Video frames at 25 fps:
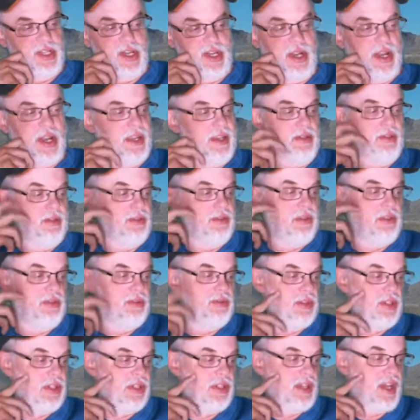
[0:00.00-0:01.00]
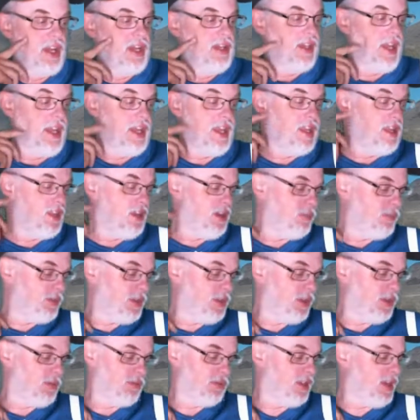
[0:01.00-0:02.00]
I take you
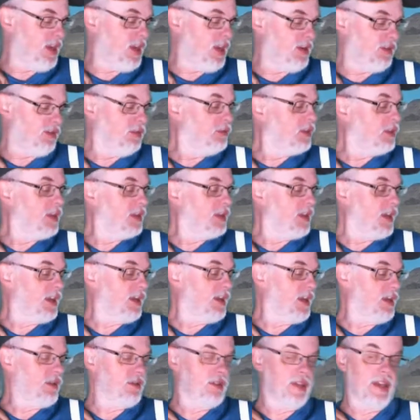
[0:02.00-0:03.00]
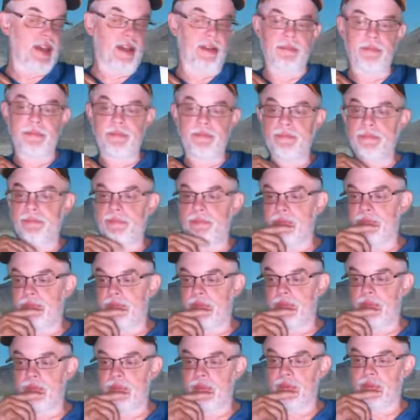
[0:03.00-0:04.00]
up there, but I don't think they allow that.
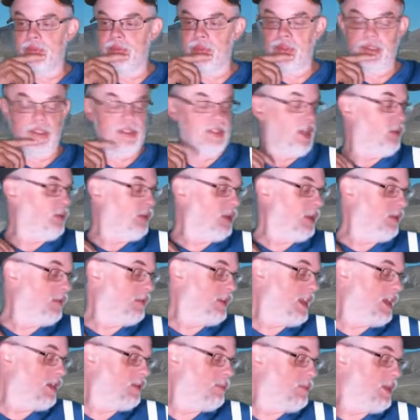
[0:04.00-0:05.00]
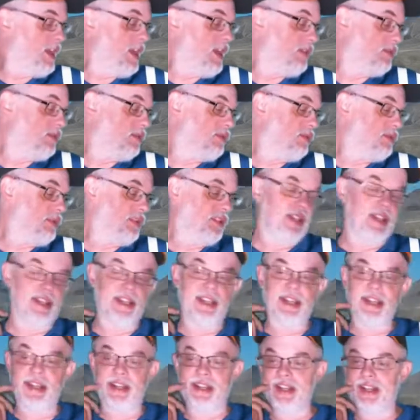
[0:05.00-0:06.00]
Because they won't even allow me. So what the
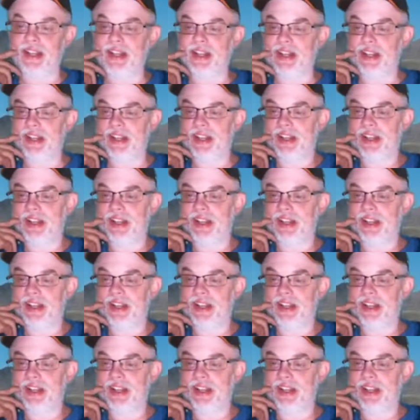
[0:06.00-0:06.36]
heck?